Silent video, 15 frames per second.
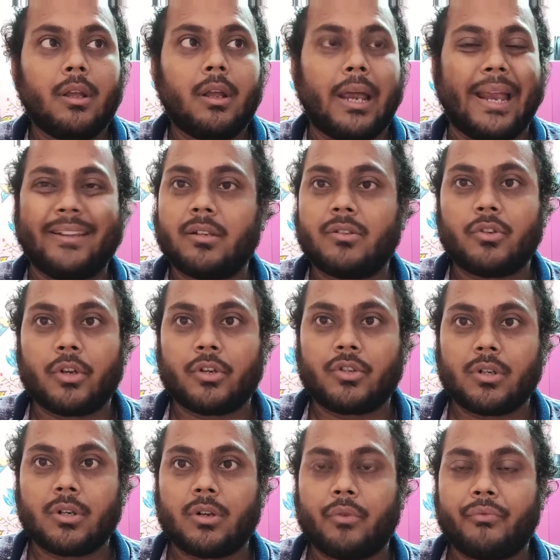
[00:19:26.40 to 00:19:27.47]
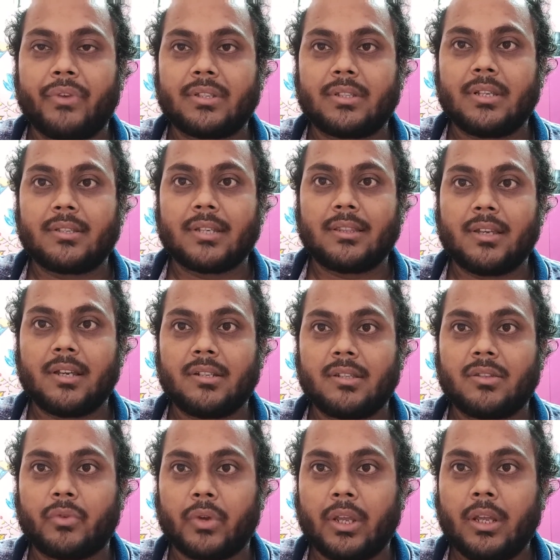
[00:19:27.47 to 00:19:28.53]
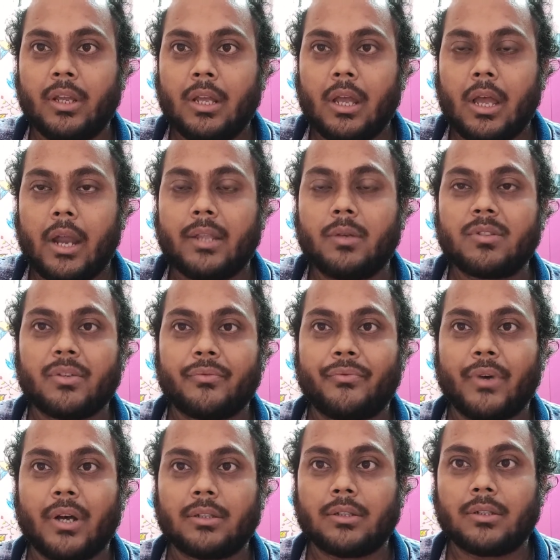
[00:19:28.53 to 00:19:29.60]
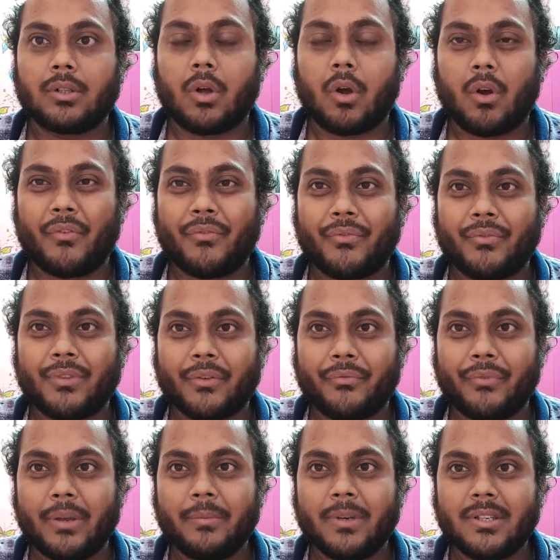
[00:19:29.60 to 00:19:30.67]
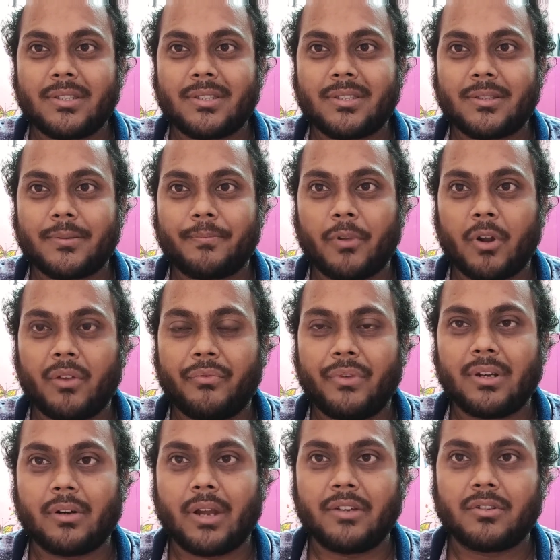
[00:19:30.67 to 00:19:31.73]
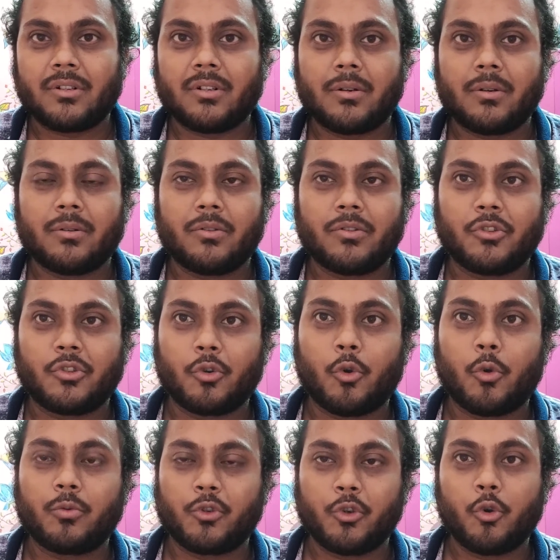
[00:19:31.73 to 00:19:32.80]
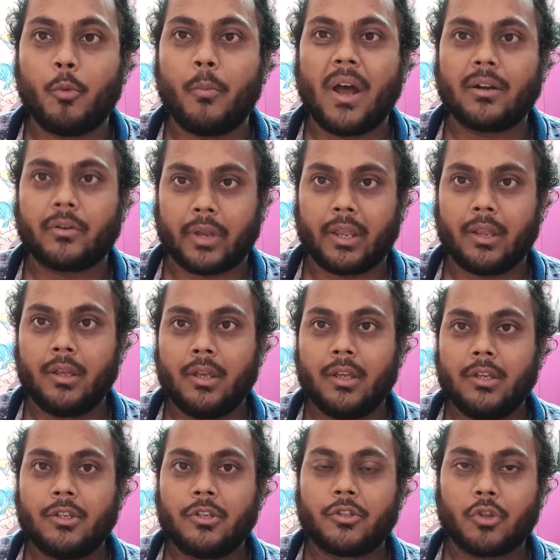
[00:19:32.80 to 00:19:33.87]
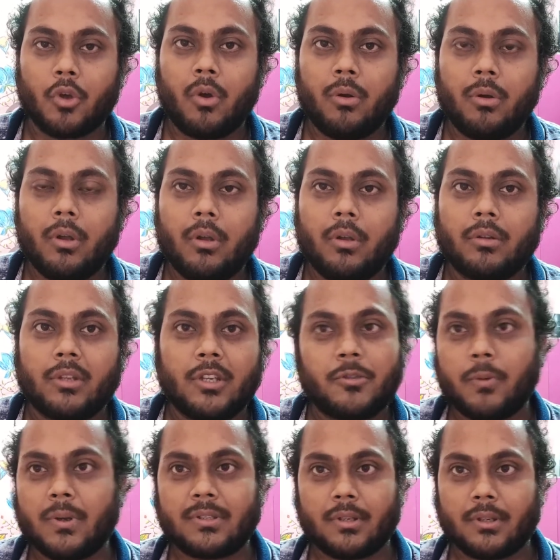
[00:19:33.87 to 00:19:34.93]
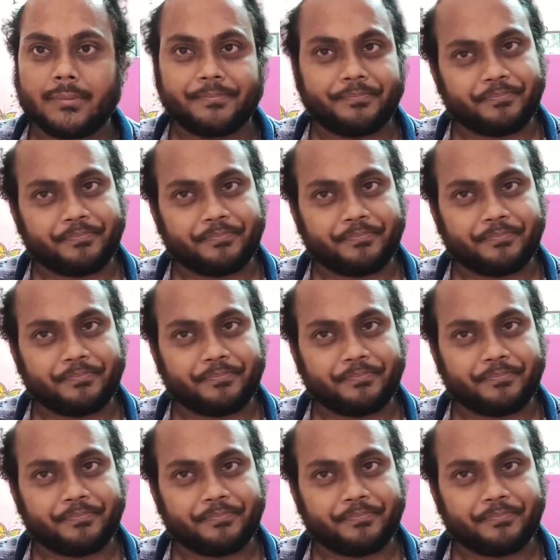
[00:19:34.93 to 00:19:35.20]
and the director, obviously Satyajit Ray, and he was the father of the famous prolific writer Sukumar Ray. So this was the